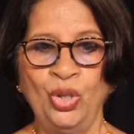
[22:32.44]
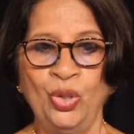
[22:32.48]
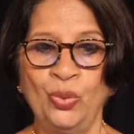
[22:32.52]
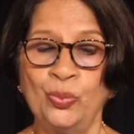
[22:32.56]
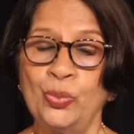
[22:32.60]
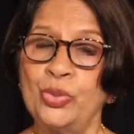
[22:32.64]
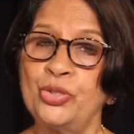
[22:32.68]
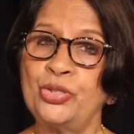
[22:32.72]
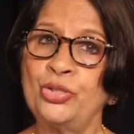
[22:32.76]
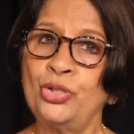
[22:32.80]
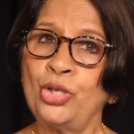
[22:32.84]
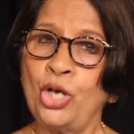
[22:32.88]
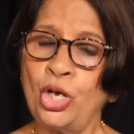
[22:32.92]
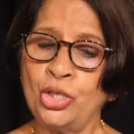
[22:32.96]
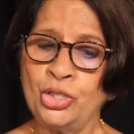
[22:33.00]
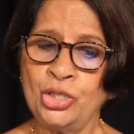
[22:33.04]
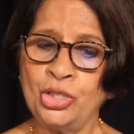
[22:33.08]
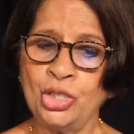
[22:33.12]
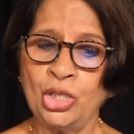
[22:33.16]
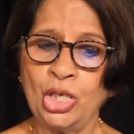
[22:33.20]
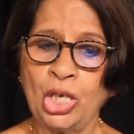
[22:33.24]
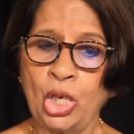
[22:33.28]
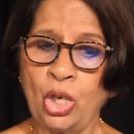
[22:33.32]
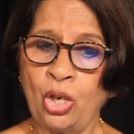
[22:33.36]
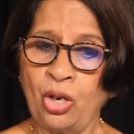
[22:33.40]
was not
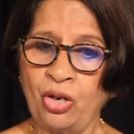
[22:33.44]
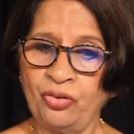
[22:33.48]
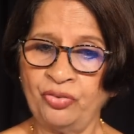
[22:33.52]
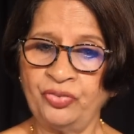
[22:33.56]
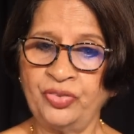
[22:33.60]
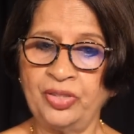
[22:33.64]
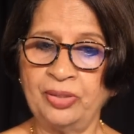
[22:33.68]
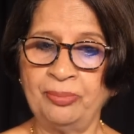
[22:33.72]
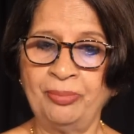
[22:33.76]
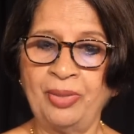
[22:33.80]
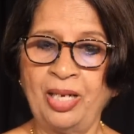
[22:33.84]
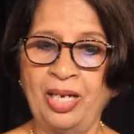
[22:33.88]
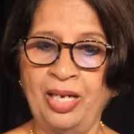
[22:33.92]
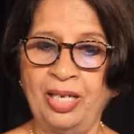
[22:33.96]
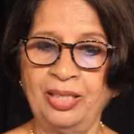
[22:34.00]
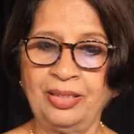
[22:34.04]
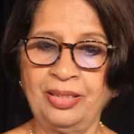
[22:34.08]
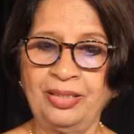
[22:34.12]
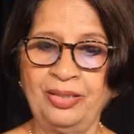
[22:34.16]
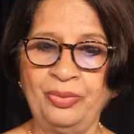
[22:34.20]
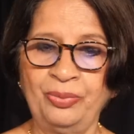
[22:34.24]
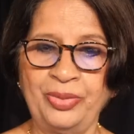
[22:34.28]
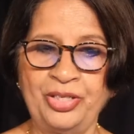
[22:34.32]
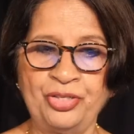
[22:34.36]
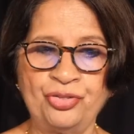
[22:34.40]
off the
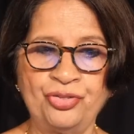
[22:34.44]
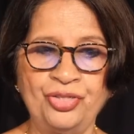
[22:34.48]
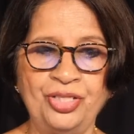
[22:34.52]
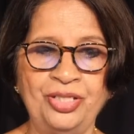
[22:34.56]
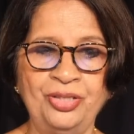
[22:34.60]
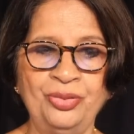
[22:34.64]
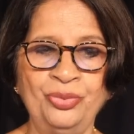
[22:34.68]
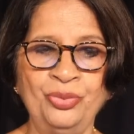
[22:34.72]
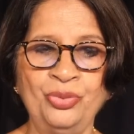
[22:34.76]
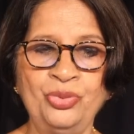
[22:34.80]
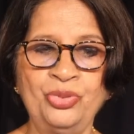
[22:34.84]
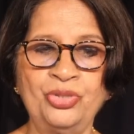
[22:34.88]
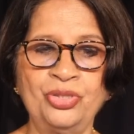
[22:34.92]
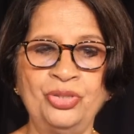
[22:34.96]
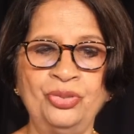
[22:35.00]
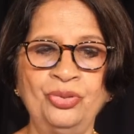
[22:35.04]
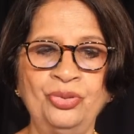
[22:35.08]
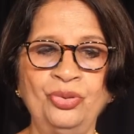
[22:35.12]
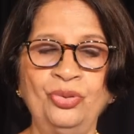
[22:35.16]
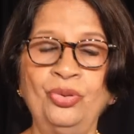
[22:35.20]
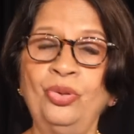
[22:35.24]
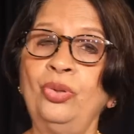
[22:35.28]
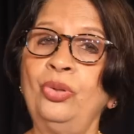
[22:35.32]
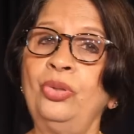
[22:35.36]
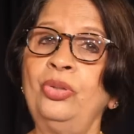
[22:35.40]
mark when she noted
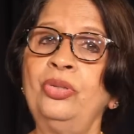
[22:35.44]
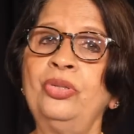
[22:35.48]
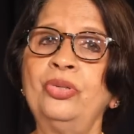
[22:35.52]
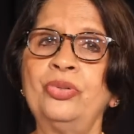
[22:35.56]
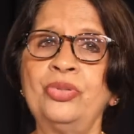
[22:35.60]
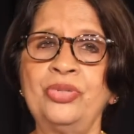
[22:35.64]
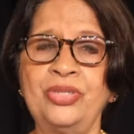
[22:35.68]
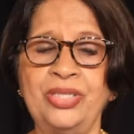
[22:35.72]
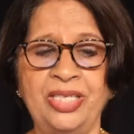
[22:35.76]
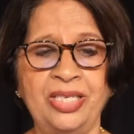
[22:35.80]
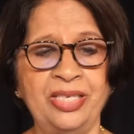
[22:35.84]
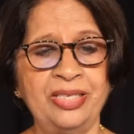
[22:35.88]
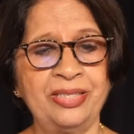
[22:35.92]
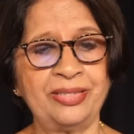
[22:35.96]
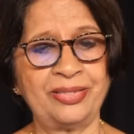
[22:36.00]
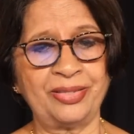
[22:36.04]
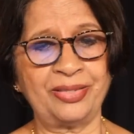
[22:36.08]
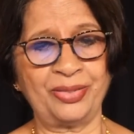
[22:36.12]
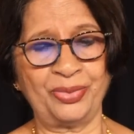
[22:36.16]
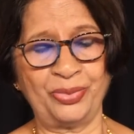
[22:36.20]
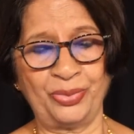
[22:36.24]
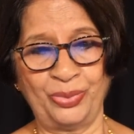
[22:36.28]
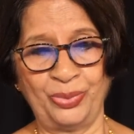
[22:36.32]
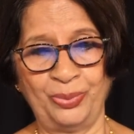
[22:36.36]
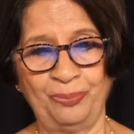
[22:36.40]
all those years
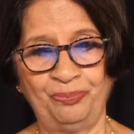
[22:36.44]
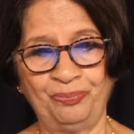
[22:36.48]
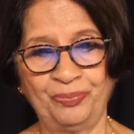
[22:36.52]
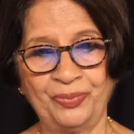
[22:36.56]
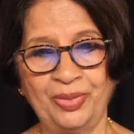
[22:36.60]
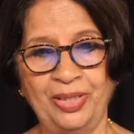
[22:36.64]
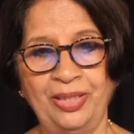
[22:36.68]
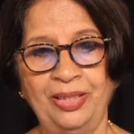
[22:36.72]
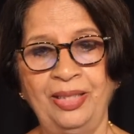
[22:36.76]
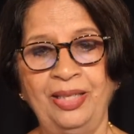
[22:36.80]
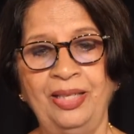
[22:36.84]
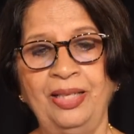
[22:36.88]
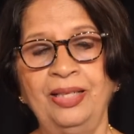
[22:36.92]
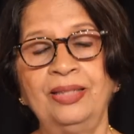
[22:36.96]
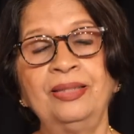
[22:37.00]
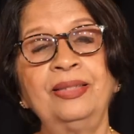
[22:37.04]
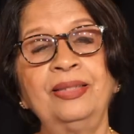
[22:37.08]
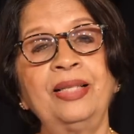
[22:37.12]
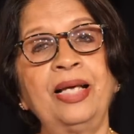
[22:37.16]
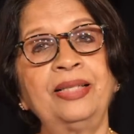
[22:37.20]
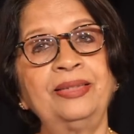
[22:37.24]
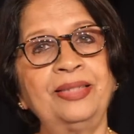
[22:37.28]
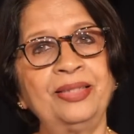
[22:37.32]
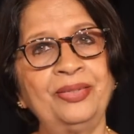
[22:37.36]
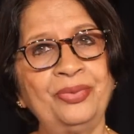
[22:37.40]
ago
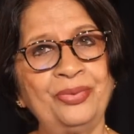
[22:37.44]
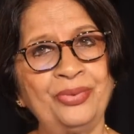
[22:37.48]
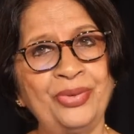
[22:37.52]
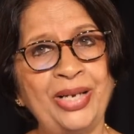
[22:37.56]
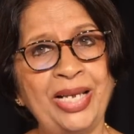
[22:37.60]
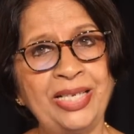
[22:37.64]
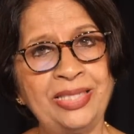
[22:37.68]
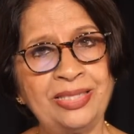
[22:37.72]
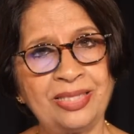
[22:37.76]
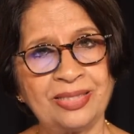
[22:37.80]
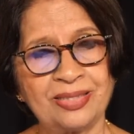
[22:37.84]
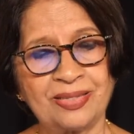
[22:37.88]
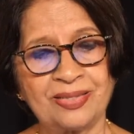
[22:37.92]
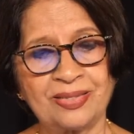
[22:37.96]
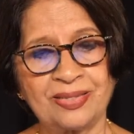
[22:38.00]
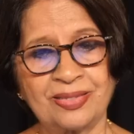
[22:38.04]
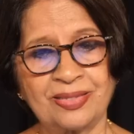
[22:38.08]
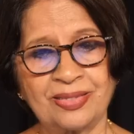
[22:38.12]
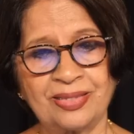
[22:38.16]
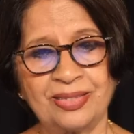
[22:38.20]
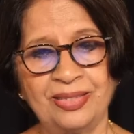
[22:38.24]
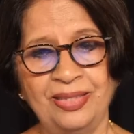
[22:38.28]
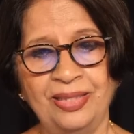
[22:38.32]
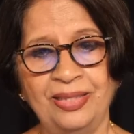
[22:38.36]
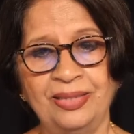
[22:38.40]
that the
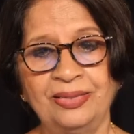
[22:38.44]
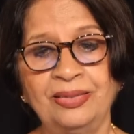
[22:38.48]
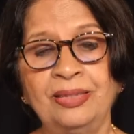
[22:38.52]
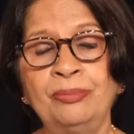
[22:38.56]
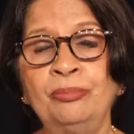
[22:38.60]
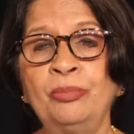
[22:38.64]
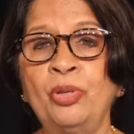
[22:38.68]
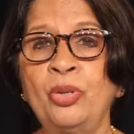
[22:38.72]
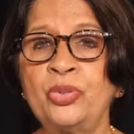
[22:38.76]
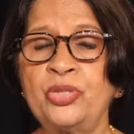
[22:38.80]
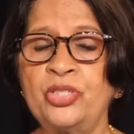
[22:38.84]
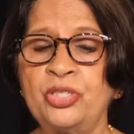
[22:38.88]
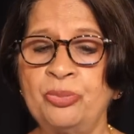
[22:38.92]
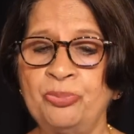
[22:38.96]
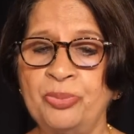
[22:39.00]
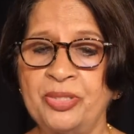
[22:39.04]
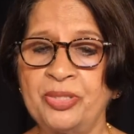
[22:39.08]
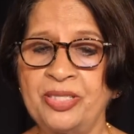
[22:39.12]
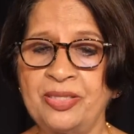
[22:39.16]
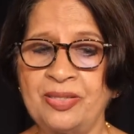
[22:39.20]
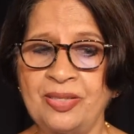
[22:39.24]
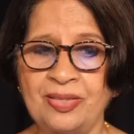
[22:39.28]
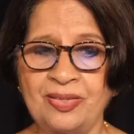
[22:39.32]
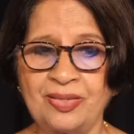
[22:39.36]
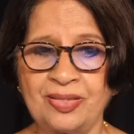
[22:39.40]
greatest, the most
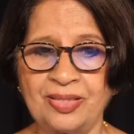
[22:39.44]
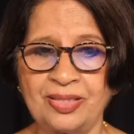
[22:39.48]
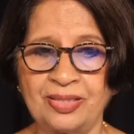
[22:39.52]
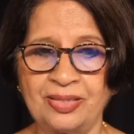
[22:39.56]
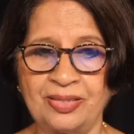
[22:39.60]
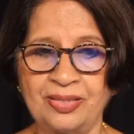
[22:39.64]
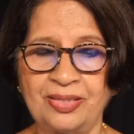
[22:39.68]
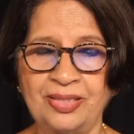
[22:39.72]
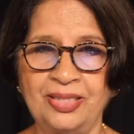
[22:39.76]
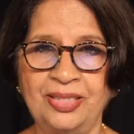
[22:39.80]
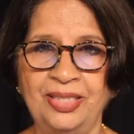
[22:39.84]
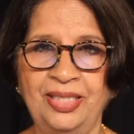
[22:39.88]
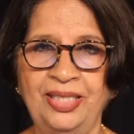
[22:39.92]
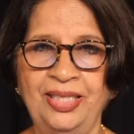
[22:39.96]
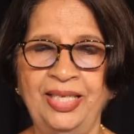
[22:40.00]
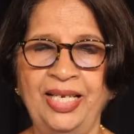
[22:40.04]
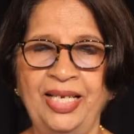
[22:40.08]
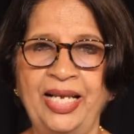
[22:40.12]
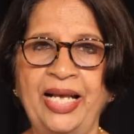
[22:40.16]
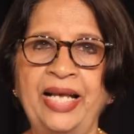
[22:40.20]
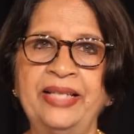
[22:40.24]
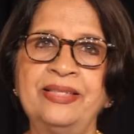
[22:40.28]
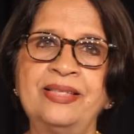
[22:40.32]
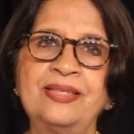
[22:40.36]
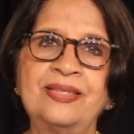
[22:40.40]
persistent,
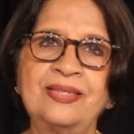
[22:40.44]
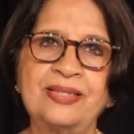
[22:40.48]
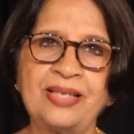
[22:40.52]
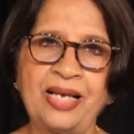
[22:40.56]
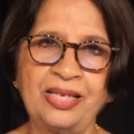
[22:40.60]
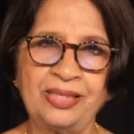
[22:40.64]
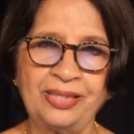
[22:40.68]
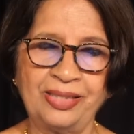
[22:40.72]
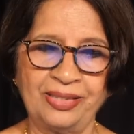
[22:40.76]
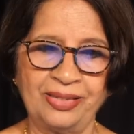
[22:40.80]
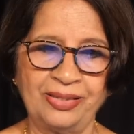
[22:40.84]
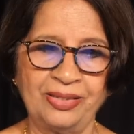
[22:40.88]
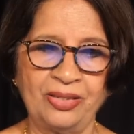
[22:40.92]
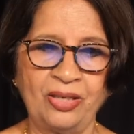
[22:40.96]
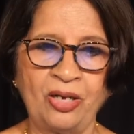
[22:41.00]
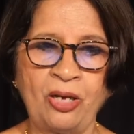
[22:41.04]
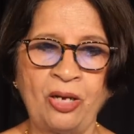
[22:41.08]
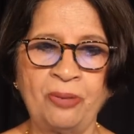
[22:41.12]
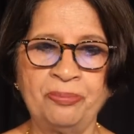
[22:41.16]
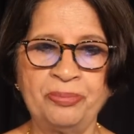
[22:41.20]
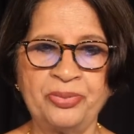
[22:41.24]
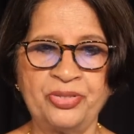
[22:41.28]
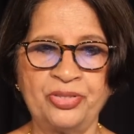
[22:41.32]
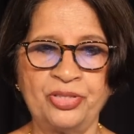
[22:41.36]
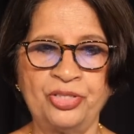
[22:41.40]
and subtle
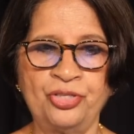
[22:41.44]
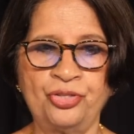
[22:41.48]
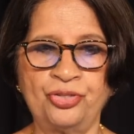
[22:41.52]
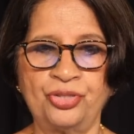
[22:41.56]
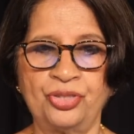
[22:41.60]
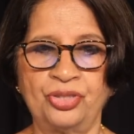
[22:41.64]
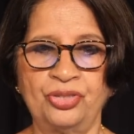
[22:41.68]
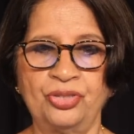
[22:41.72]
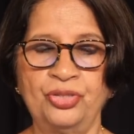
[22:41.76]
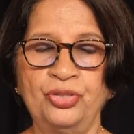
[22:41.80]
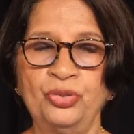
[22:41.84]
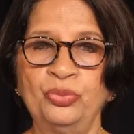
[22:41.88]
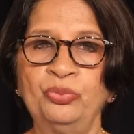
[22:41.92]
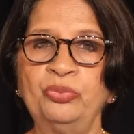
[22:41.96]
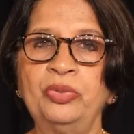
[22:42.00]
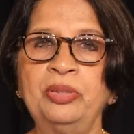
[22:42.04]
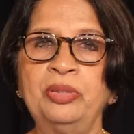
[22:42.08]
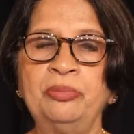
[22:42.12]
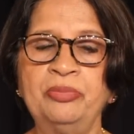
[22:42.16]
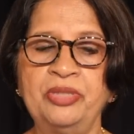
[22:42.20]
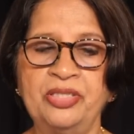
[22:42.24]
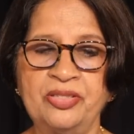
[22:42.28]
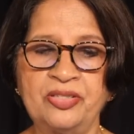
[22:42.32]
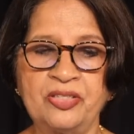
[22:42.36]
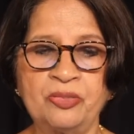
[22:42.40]
opposition to
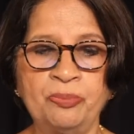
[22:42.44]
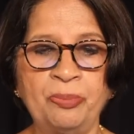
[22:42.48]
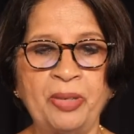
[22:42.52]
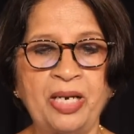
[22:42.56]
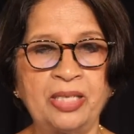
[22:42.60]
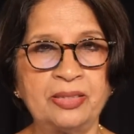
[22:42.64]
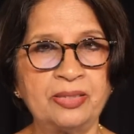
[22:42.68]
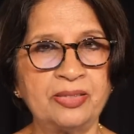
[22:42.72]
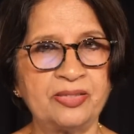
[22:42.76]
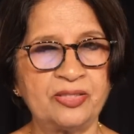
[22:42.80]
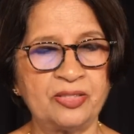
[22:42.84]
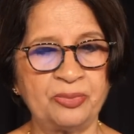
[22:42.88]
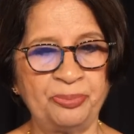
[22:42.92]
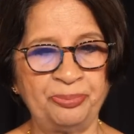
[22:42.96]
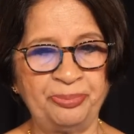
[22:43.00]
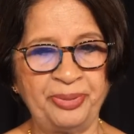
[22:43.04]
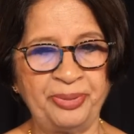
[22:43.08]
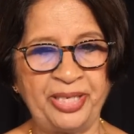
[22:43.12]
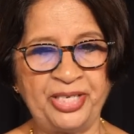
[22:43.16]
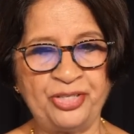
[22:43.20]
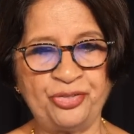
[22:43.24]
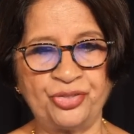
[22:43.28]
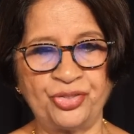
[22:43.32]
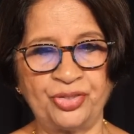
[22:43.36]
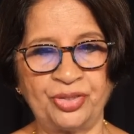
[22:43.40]
women's
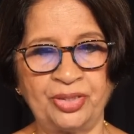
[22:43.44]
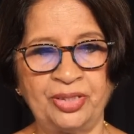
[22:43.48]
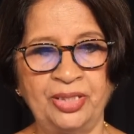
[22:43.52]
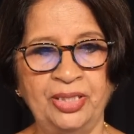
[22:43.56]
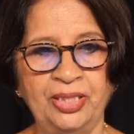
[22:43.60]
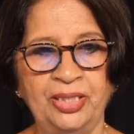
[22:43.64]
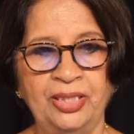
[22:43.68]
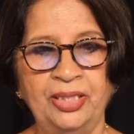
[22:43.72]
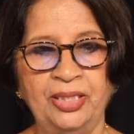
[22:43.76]
participation,